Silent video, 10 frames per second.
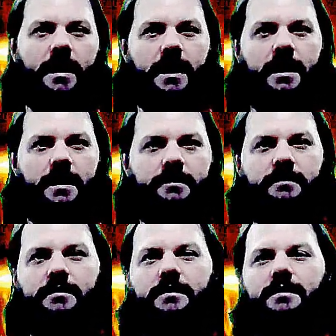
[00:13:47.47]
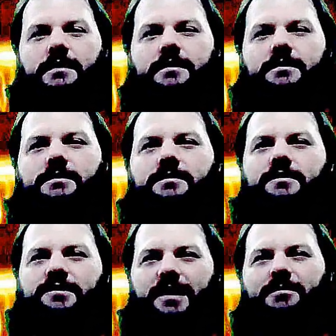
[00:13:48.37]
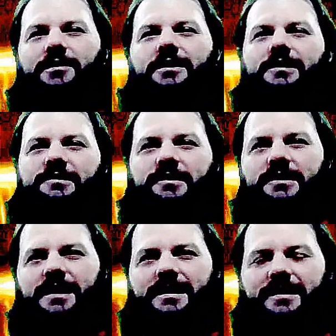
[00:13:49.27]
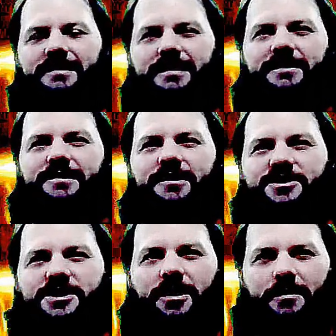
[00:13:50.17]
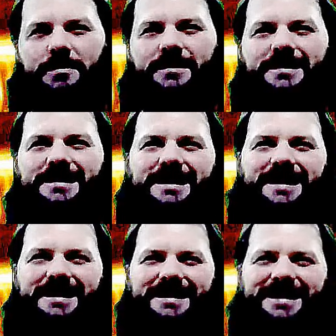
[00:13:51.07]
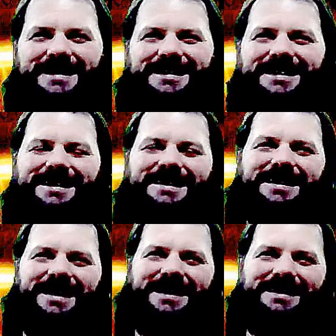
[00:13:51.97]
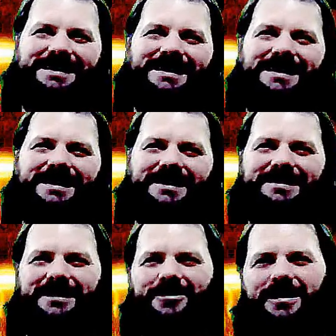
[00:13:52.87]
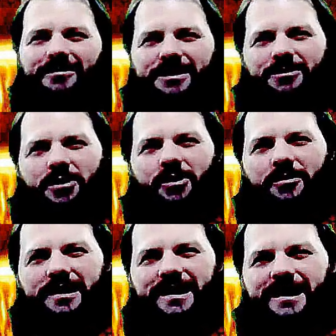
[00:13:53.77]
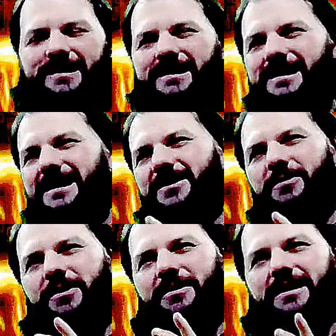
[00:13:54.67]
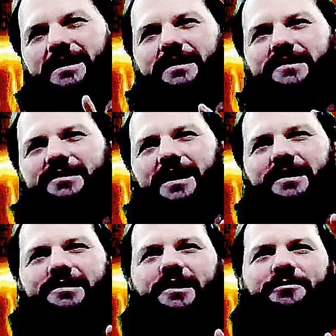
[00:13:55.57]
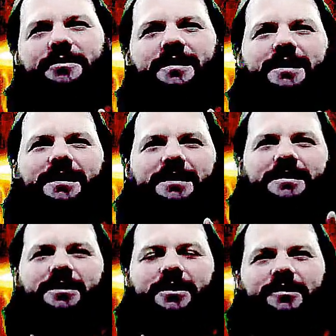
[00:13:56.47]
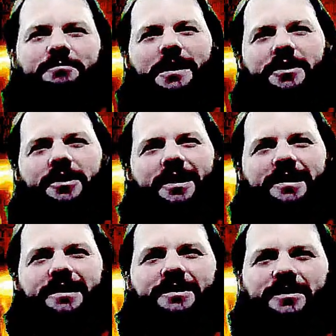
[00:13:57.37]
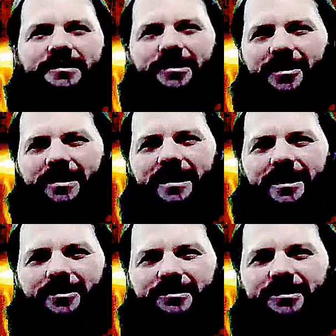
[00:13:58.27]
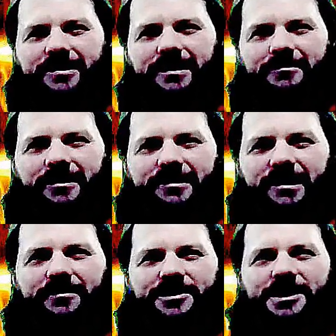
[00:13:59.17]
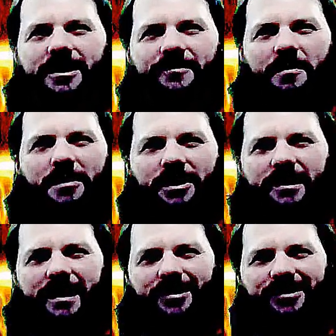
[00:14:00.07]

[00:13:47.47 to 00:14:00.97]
And Sam looks at Dean and Dean says, shut up. And they continue on with the will reading. And the will reading states if you can spend the night in this haunted house, you can receive a share of $1 million.